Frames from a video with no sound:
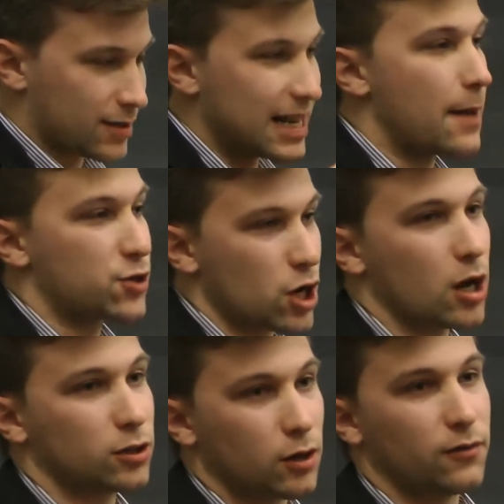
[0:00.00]

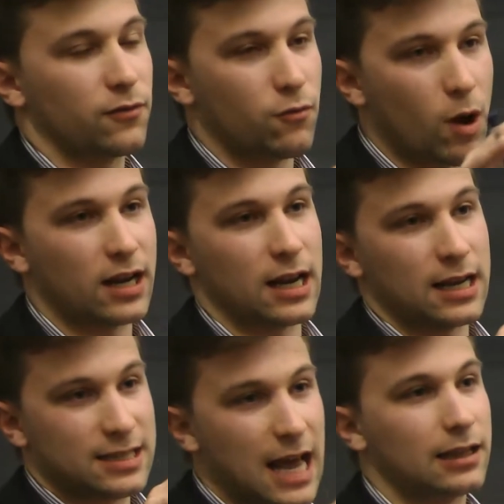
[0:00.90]
snapshot of what
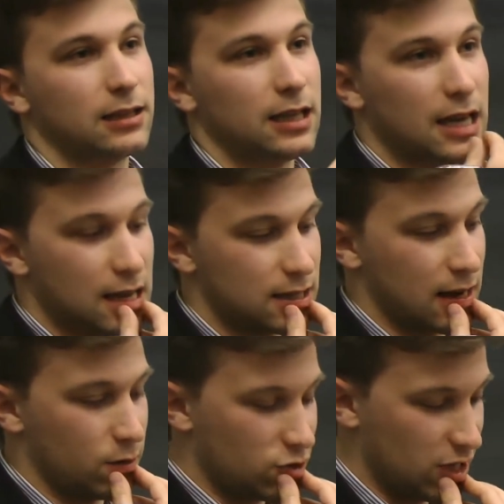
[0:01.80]
exactly is
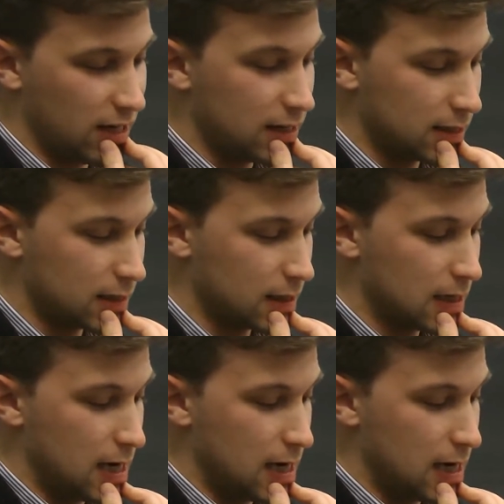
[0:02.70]
Energy East,